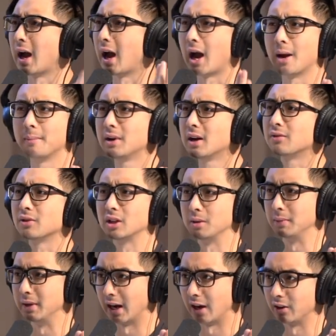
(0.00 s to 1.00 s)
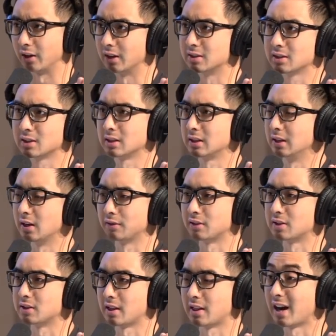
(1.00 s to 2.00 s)
I'm never going to be arrogant enough
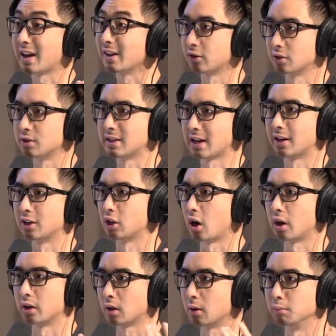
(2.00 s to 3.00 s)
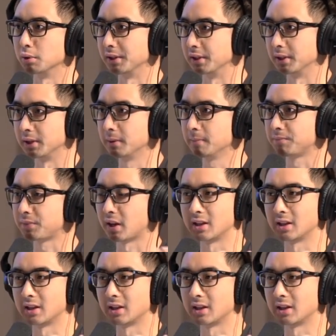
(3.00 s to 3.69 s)
to say that I understand God completely, mm-hmm.